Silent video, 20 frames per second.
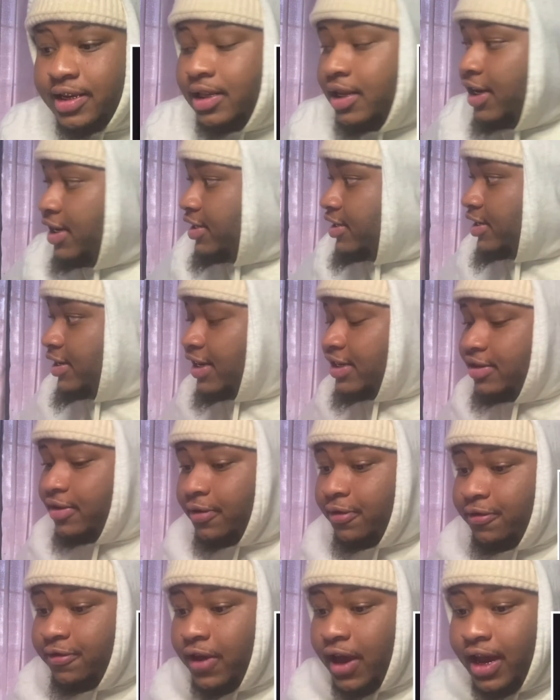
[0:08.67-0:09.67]
listen, that's a
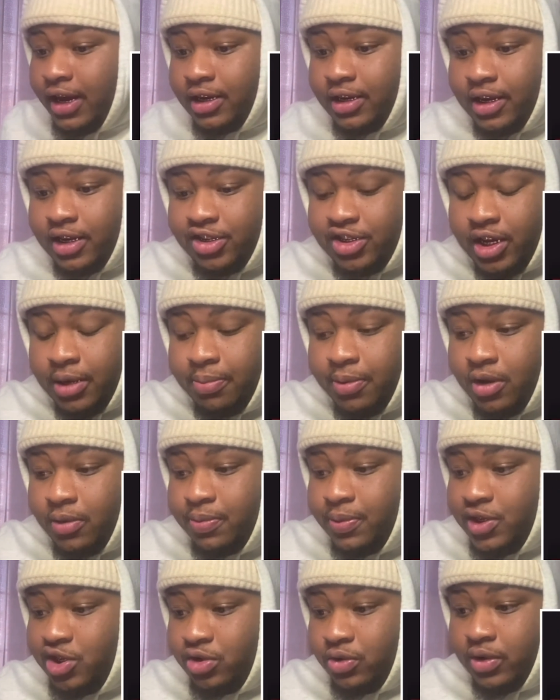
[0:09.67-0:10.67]
fact. Nigga, jaaybo
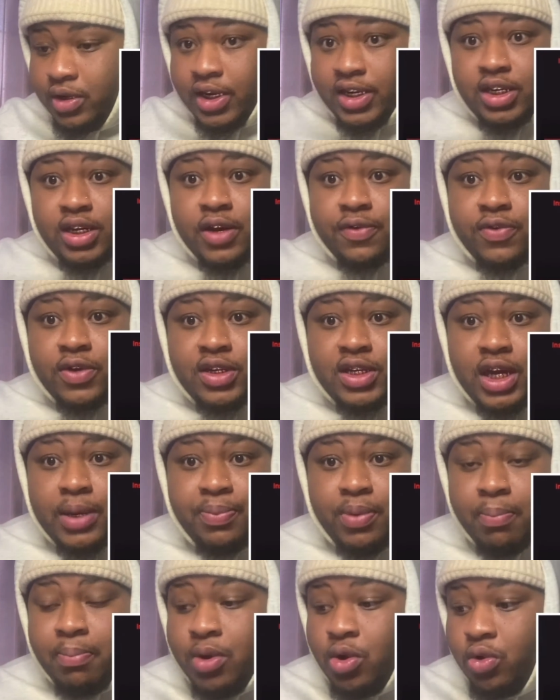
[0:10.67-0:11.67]
put you in a different type
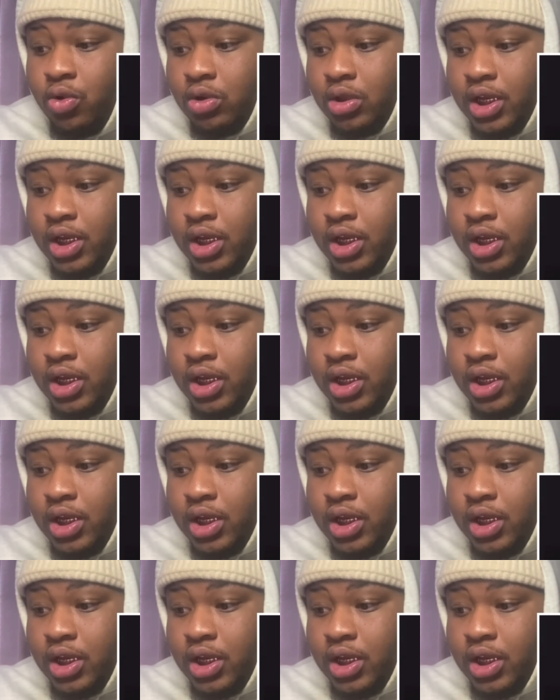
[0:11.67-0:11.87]
of mood.